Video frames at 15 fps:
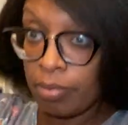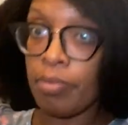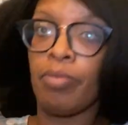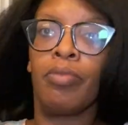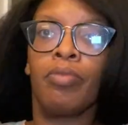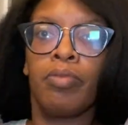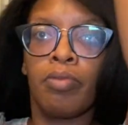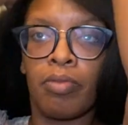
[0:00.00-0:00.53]

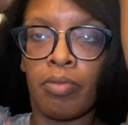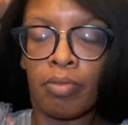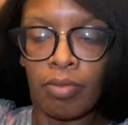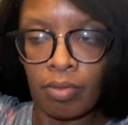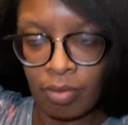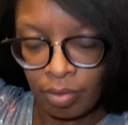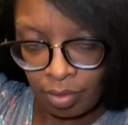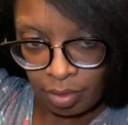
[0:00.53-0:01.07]

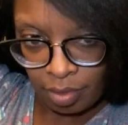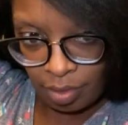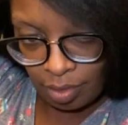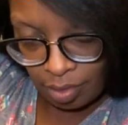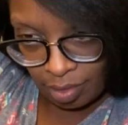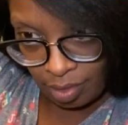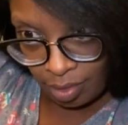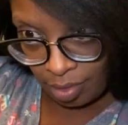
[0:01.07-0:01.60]

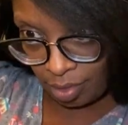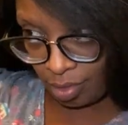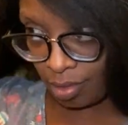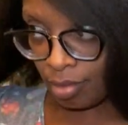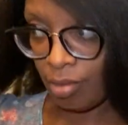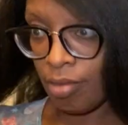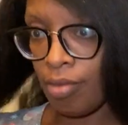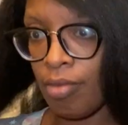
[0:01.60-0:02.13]

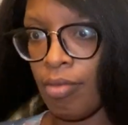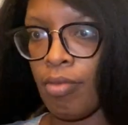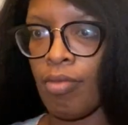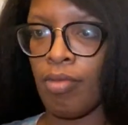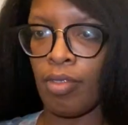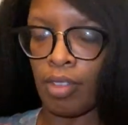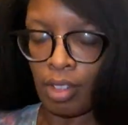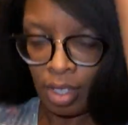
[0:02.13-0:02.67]

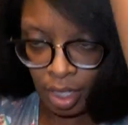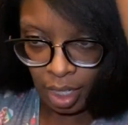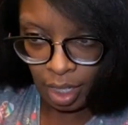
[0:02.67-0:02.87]
Nothing is said.